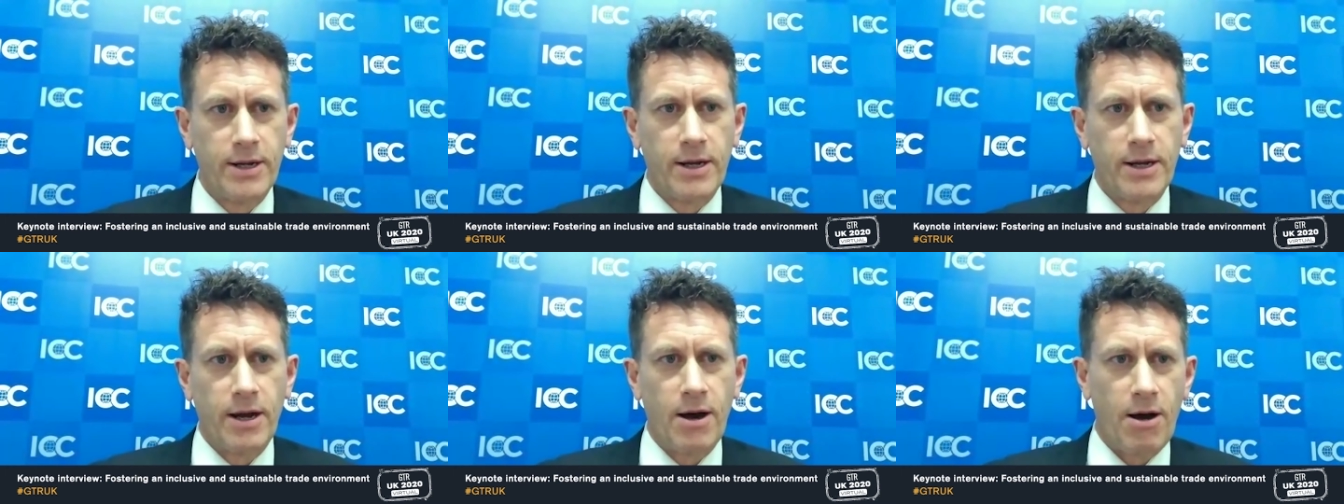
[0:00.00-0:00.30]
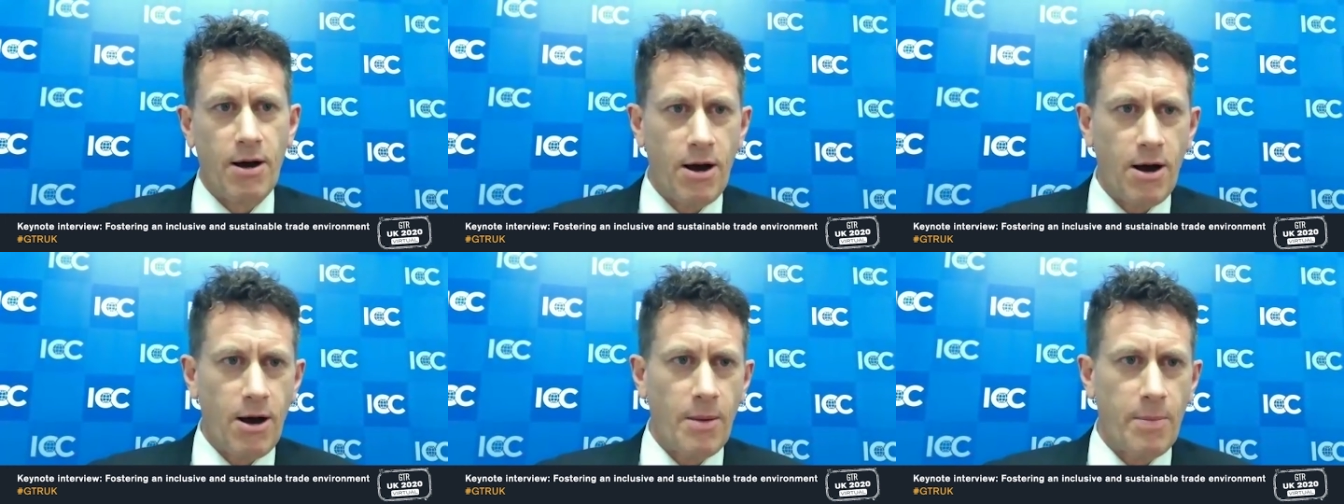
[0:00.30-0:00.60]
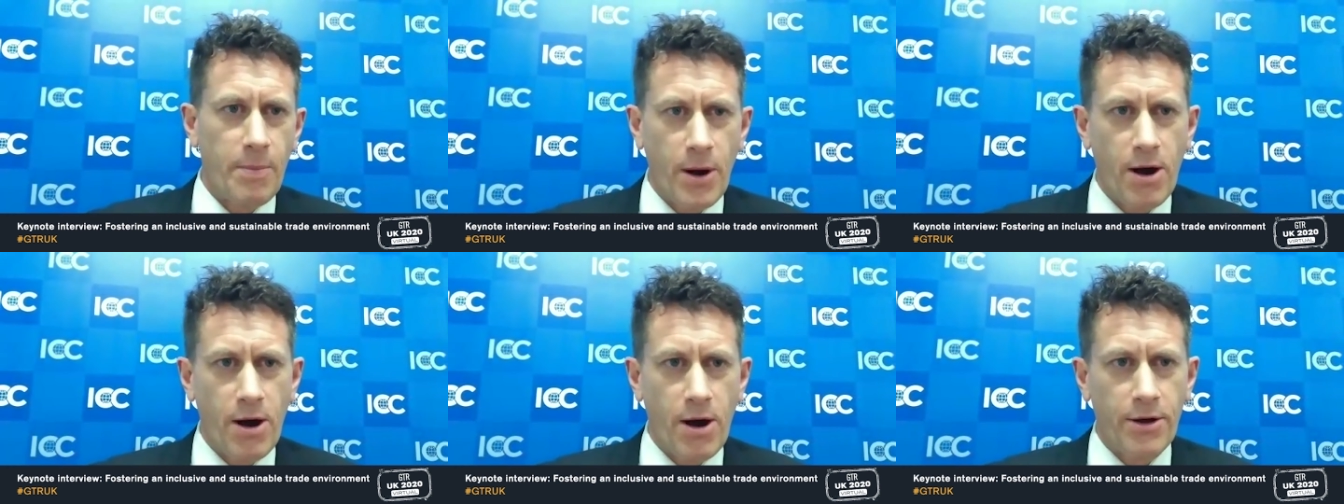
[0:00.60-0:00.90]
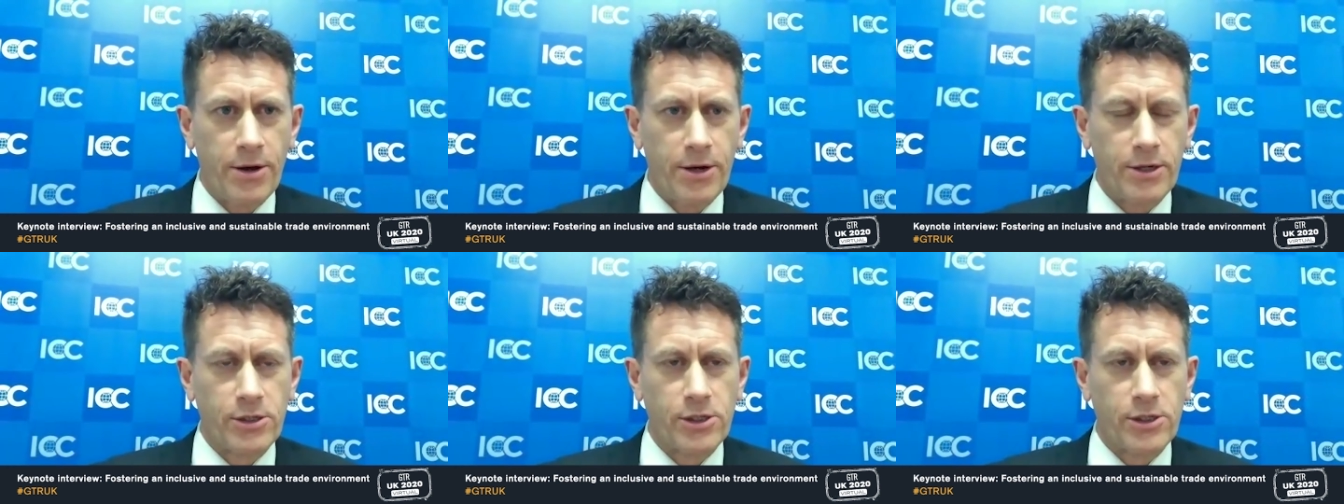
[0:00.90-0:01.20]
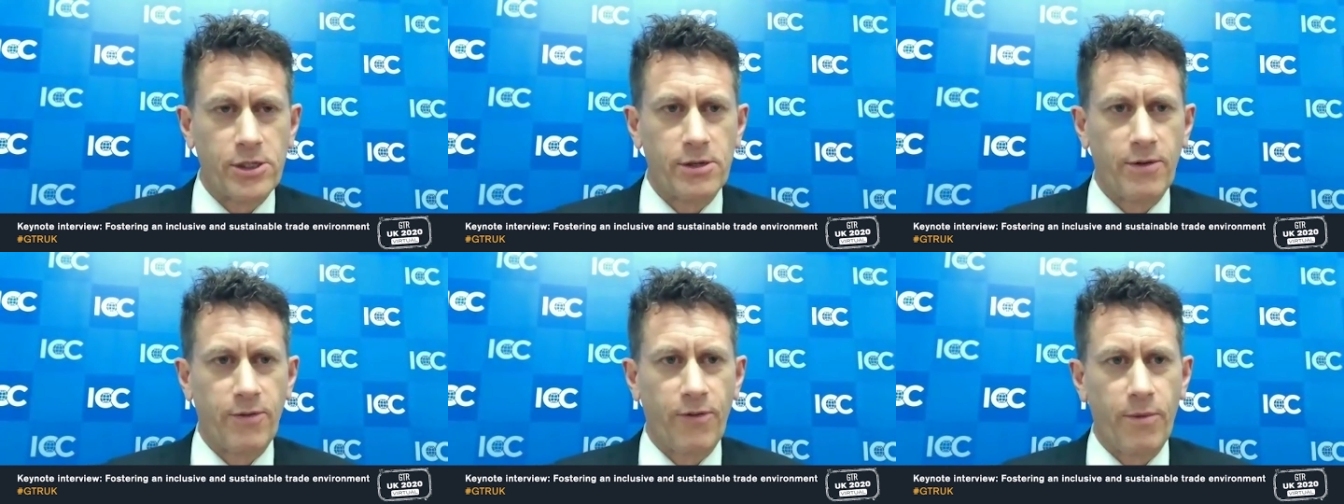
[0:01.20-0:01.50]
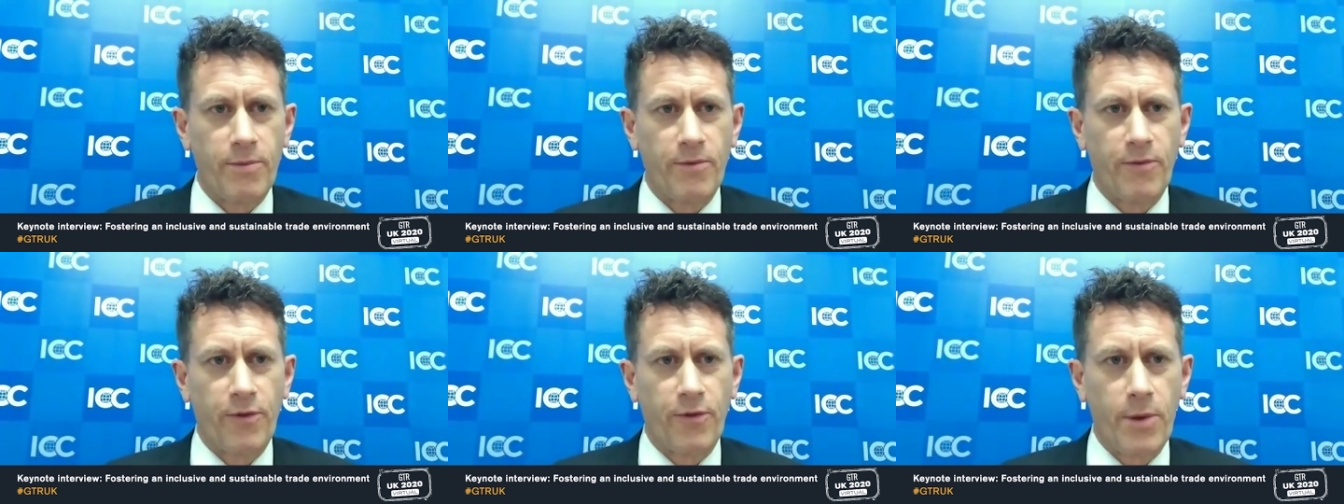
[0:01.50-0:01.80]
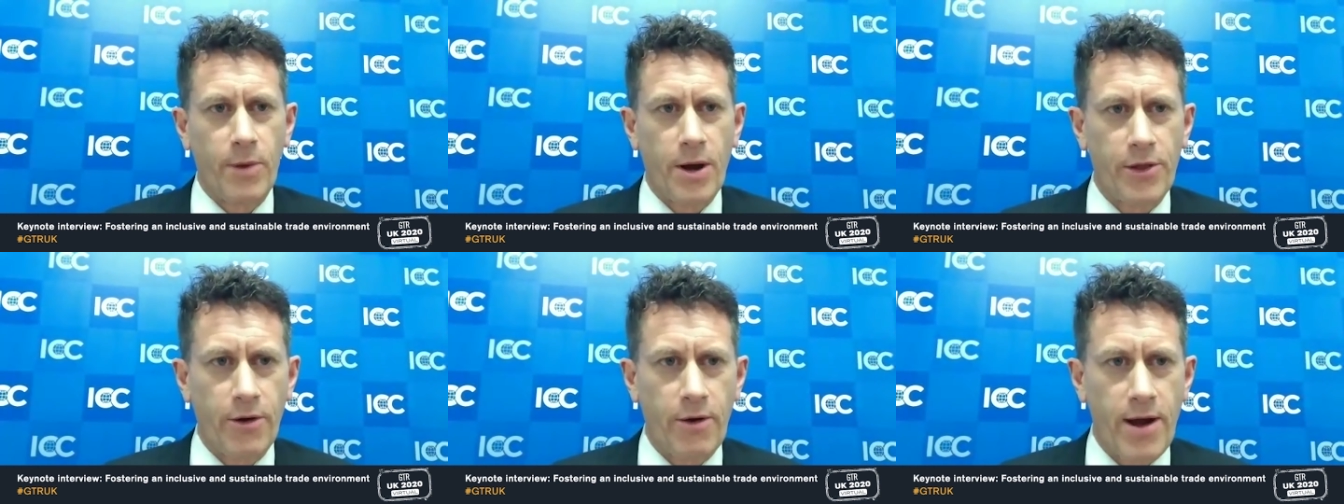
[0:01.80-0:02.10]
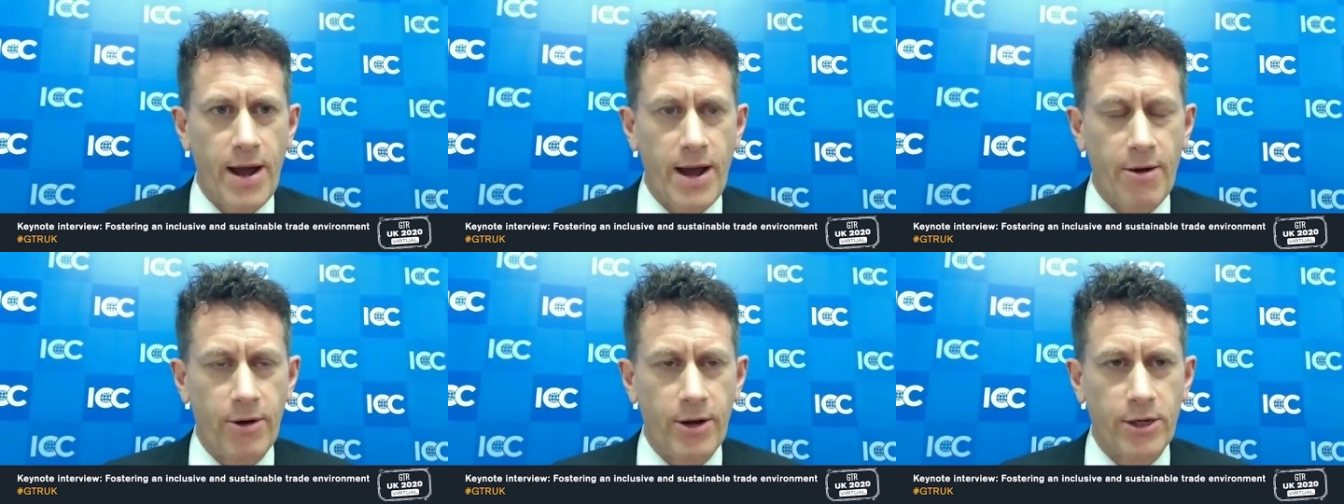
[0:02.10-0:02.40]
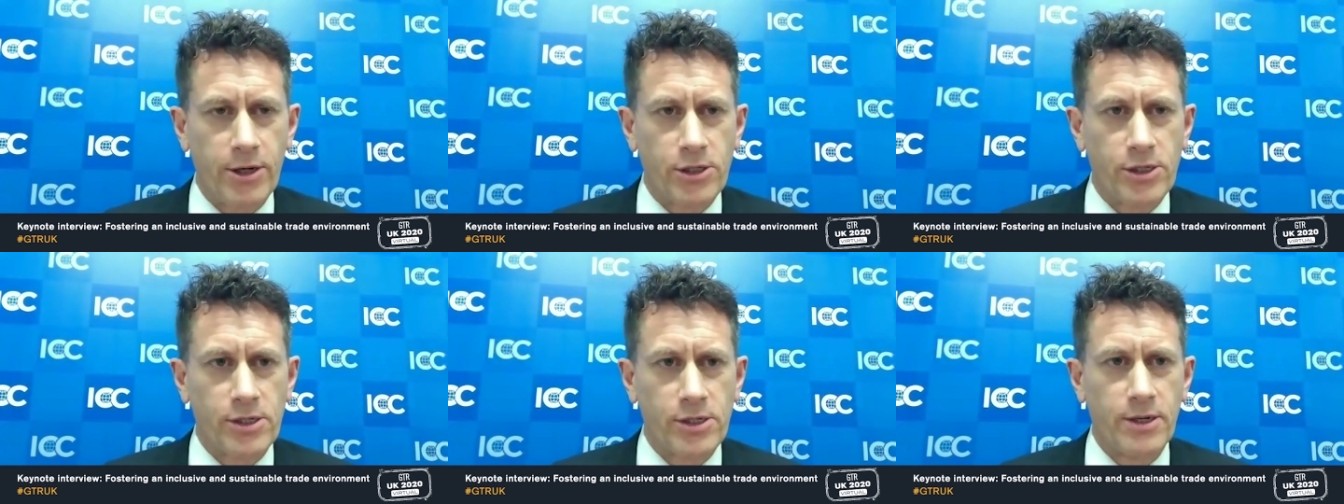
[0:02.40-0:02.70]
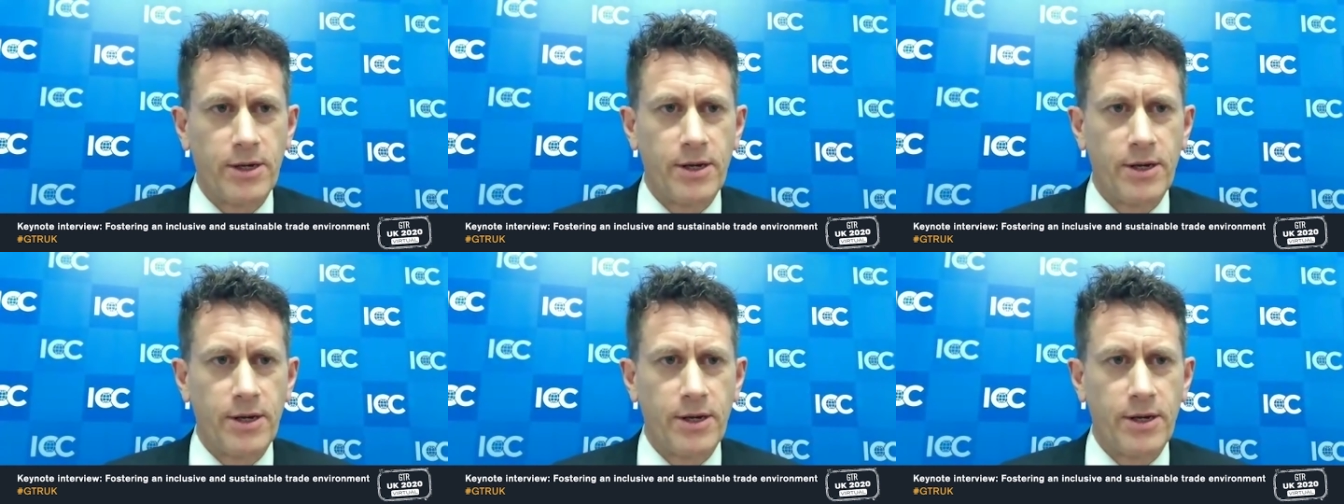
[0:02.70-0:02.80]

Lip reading: our partners from other areas